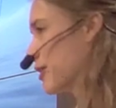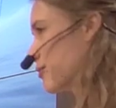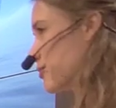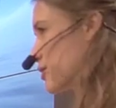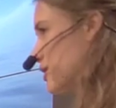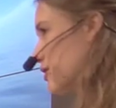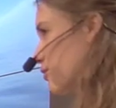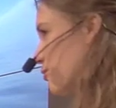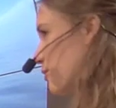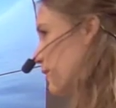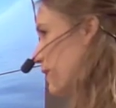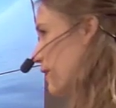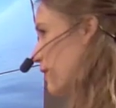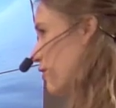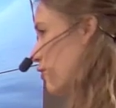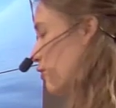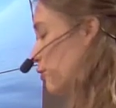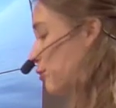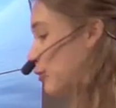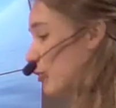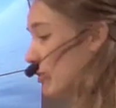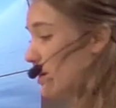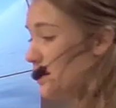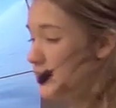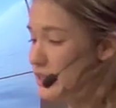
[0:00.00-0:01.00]
But I'm still pretty
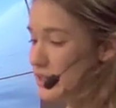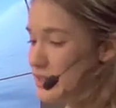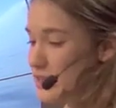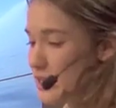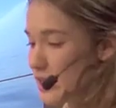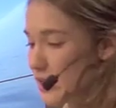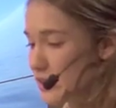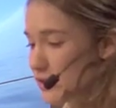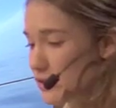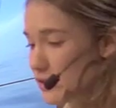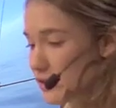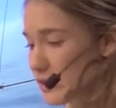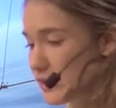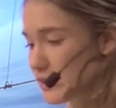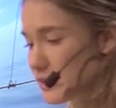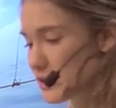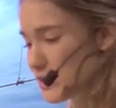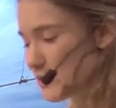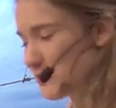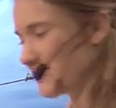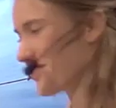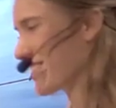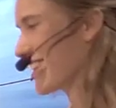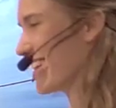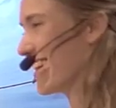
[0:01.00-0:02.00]
normal. At least I like to think
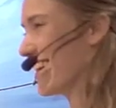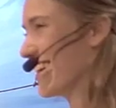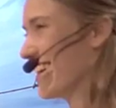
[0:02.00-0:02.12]
so.